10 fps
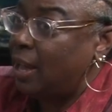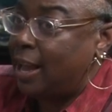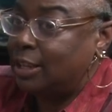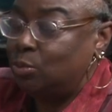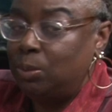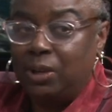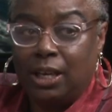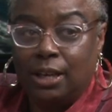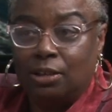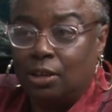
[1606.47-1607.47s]
As we
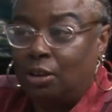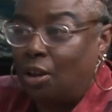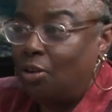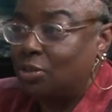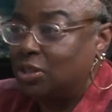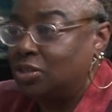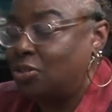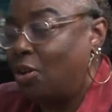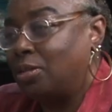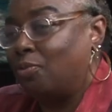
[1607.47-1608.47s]
begin to close and
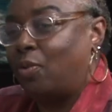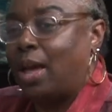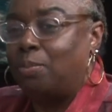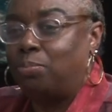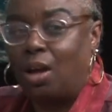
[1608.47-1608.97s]
start to wrap